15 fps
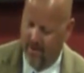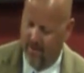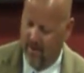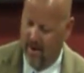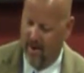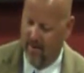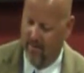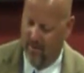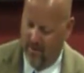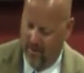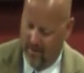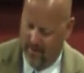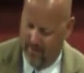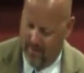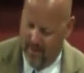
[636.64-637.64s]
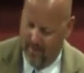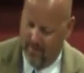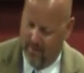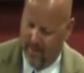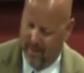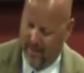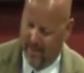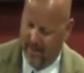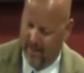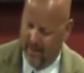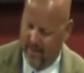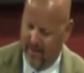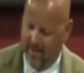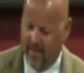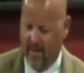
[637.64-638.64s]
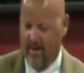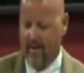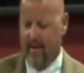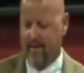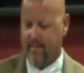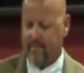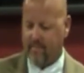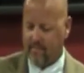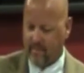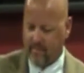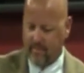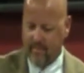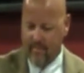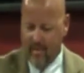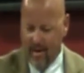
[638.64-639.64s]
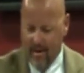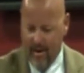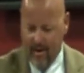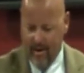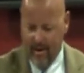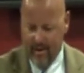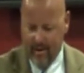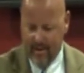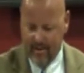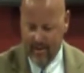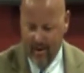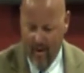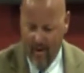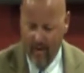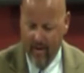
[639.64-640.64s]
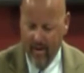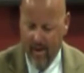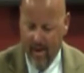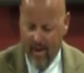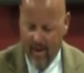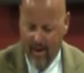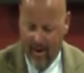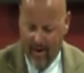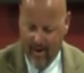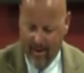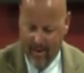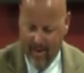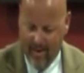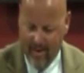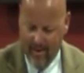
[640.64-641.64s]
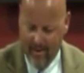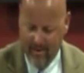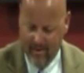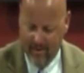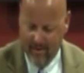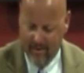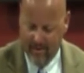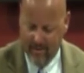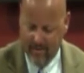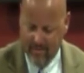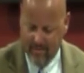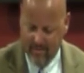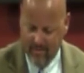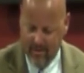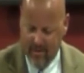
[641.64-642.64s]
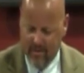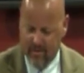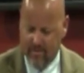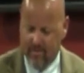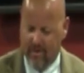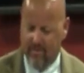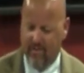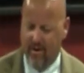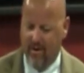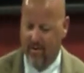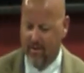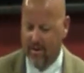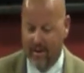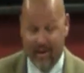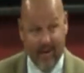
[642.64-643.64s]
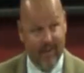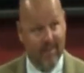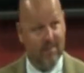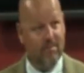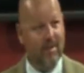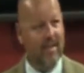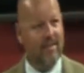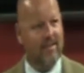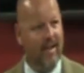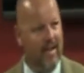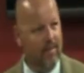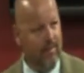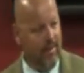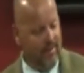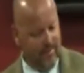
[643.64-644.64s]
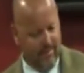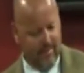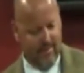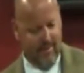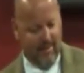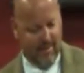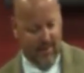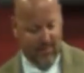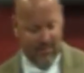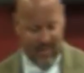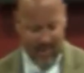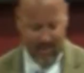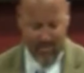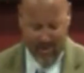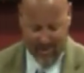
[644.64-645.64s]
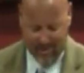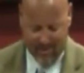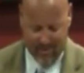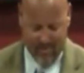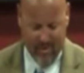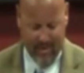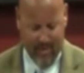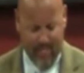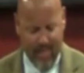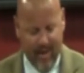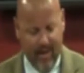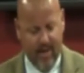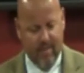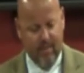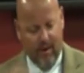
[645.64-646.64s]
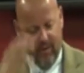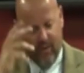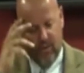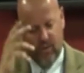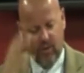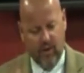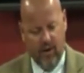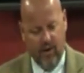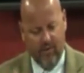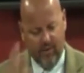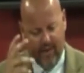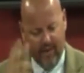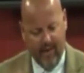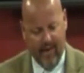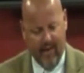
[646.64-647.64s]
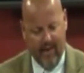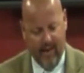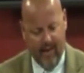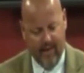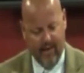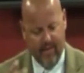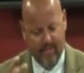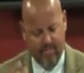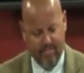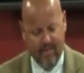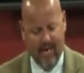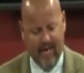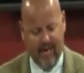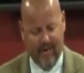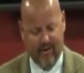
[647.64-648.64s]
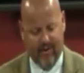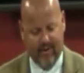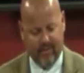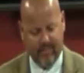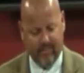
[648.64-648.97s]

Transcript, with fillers: right one. Maybe we can get it here. Hey, there it is. I got used to using my phone and not this big tablet. It's going to take me a little bit. But the truth in any matter.